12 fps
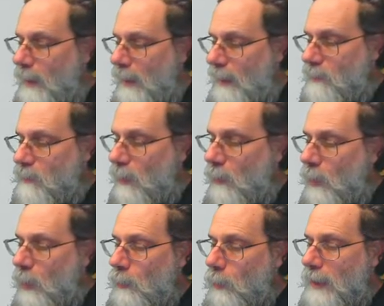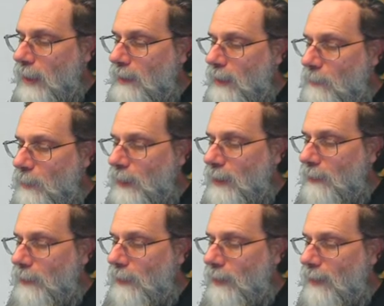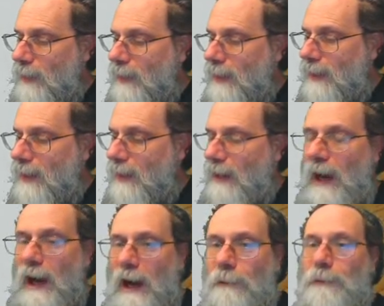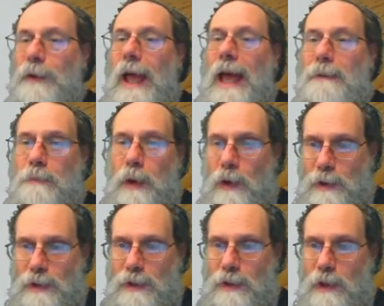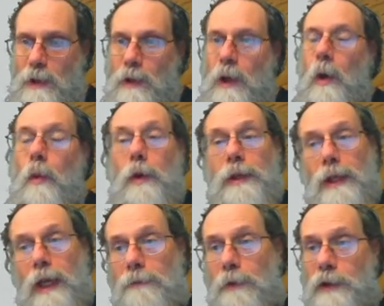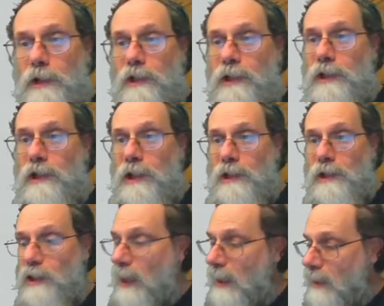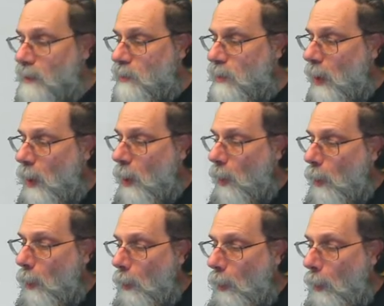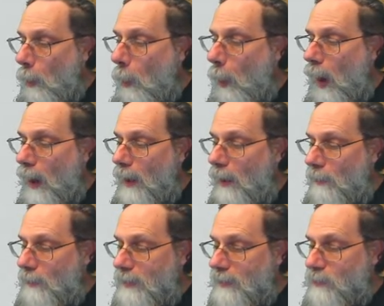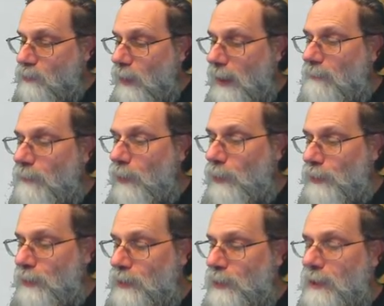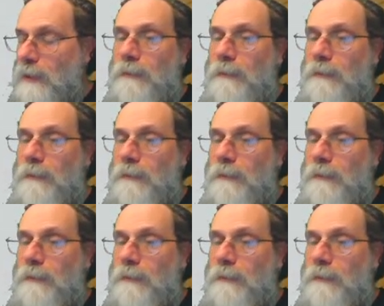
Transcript: And so we end up with a flat part here where the gate voltage essentially doesn't change while the drain voltage